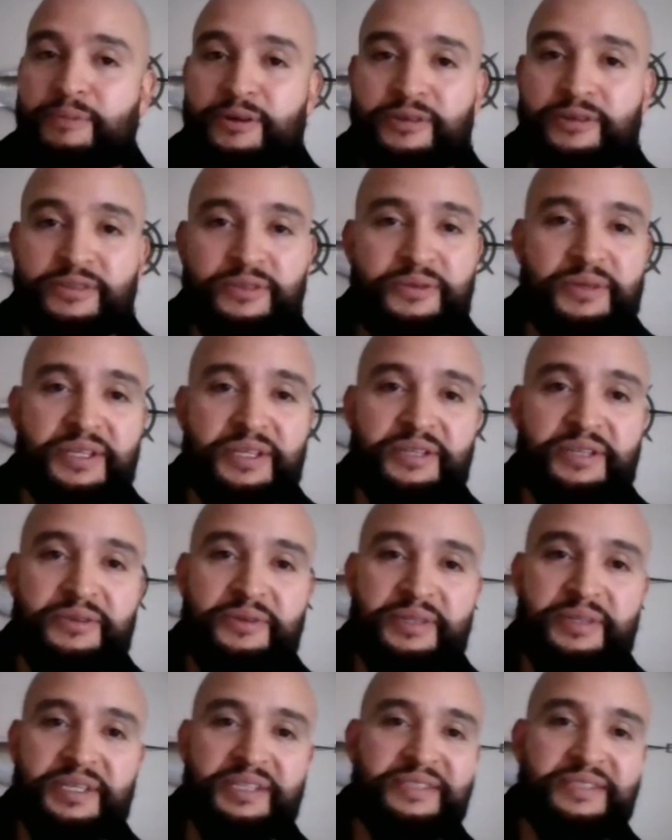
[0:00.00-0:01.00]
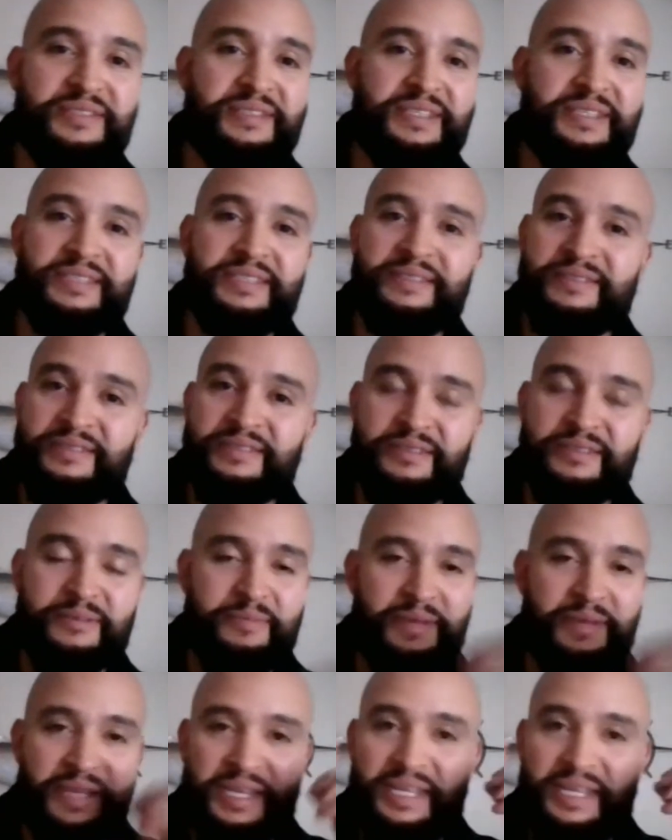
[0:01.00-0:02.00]
person who can do this is, to
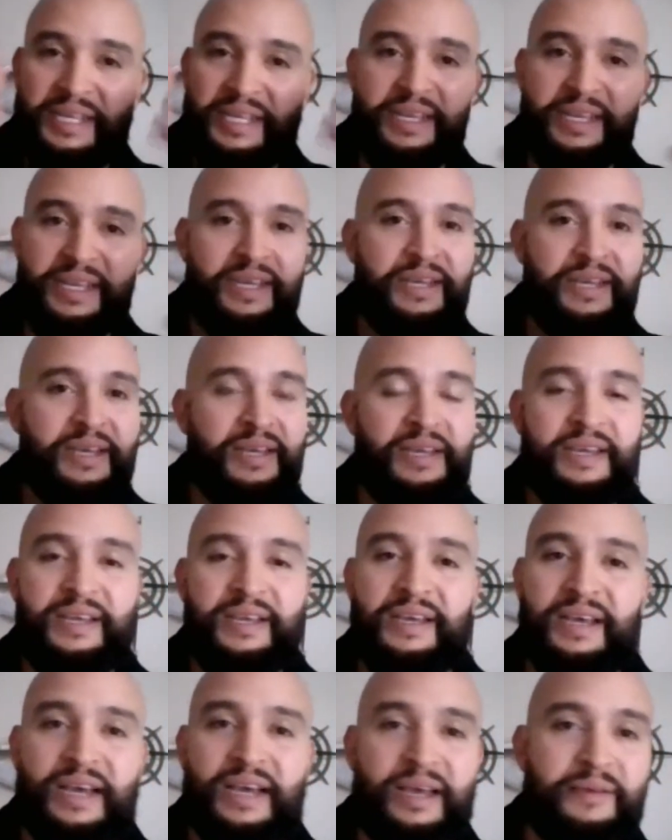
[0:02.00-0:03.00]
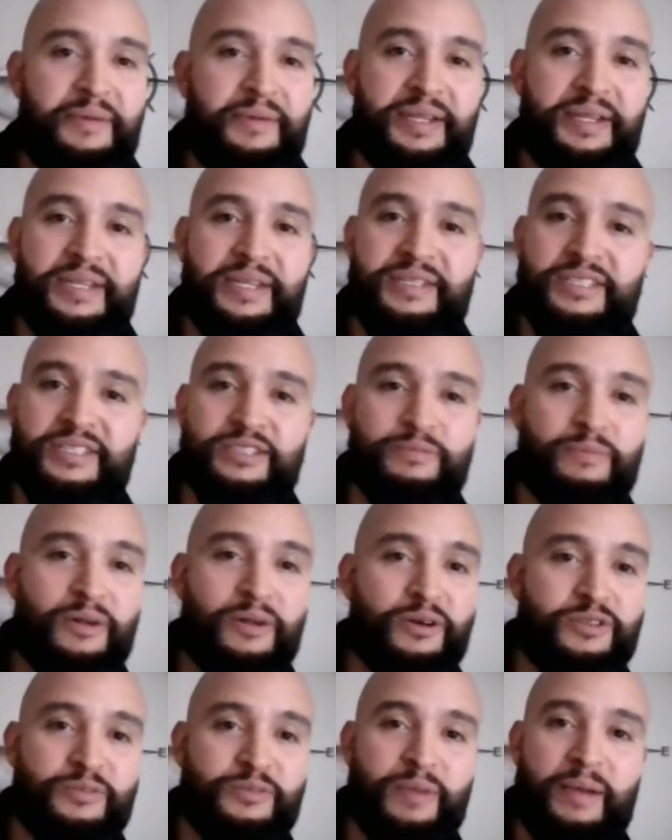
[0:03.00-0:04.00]
me, I mean, it just
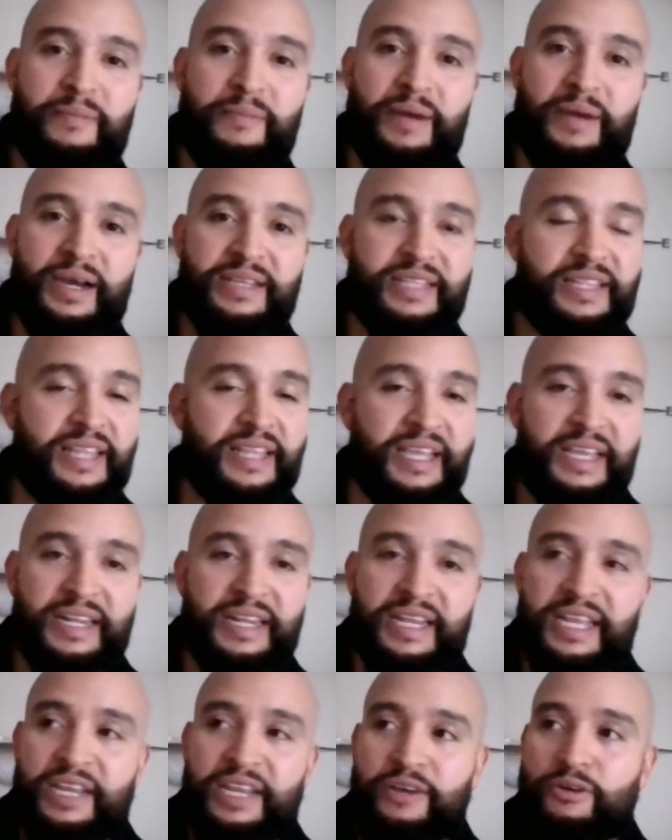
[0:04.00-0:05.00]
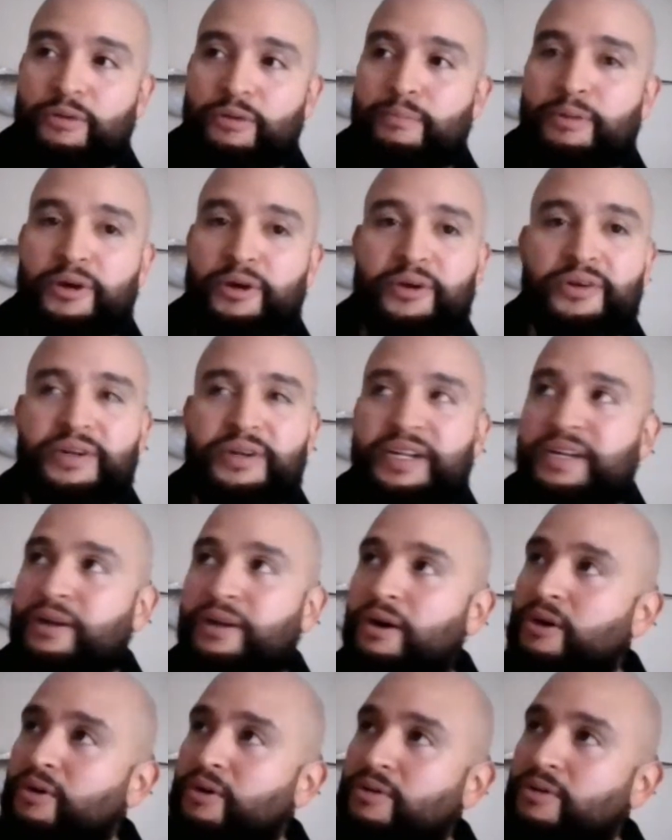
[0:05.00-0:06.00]
blows my mind that they can hear a bird and,
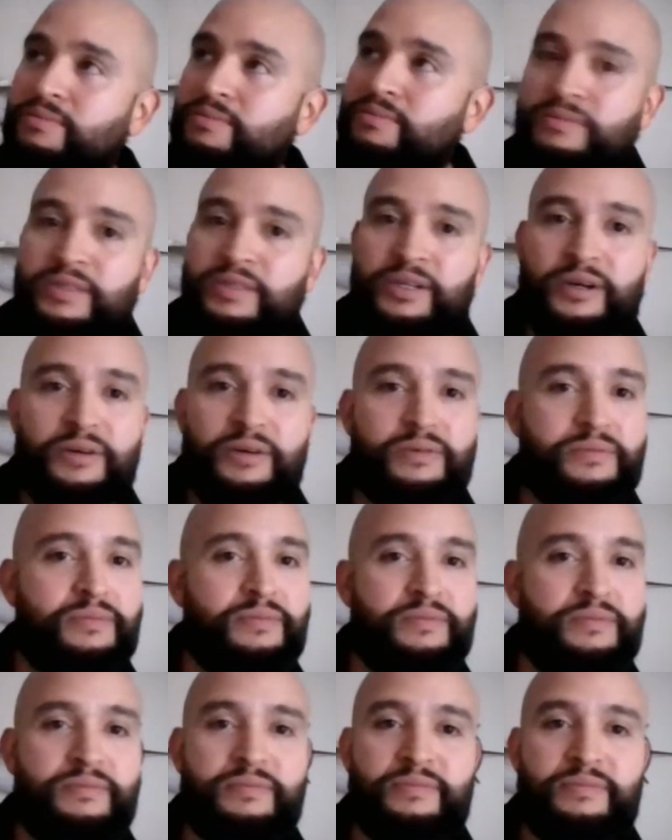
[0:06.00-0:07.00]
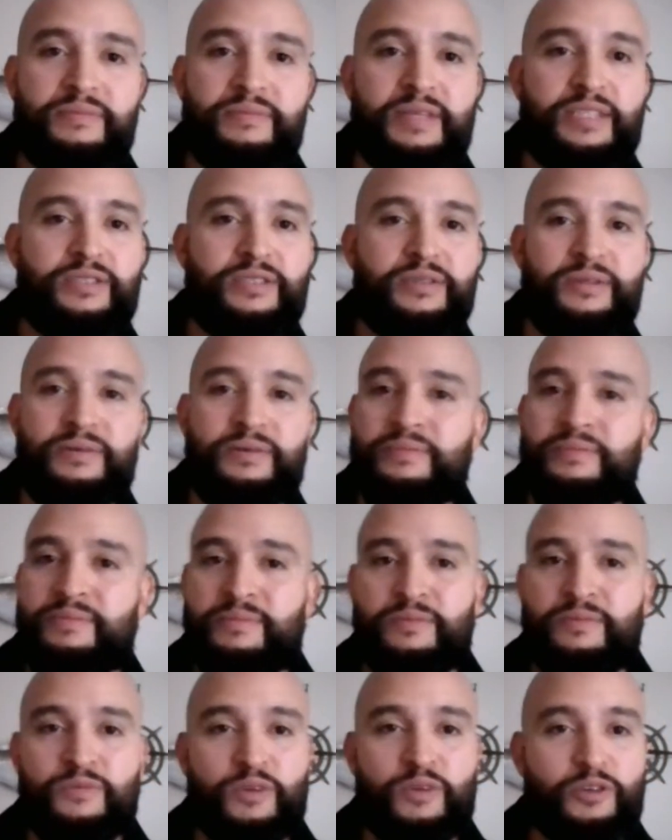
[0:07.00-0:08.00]
oh, you know, that's a
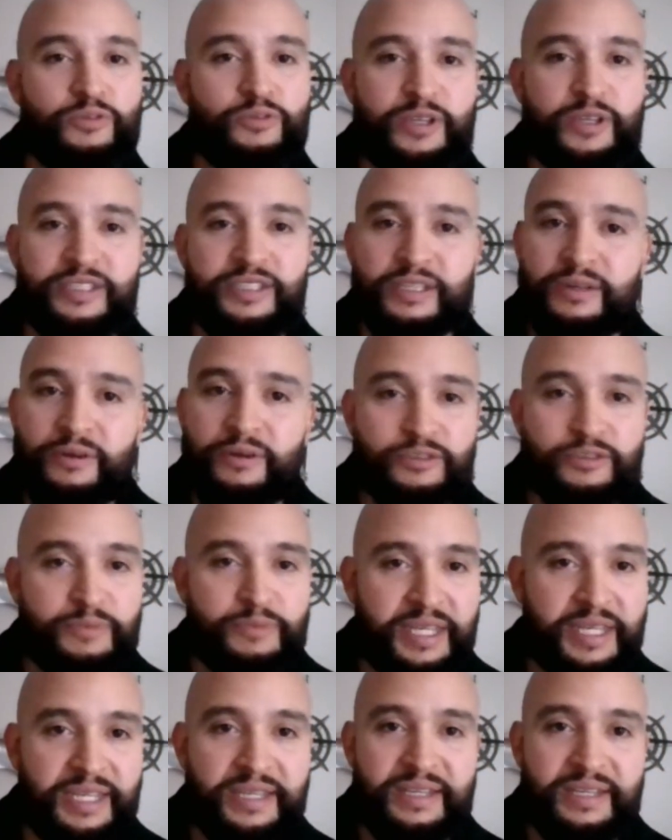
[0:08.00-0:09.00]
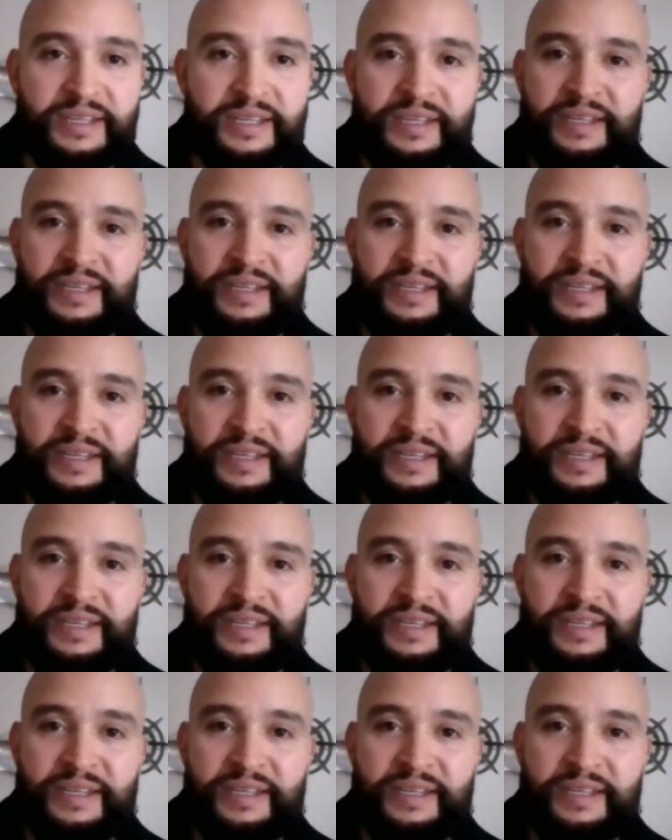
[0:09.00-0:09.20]
rose-breasted grosbeak.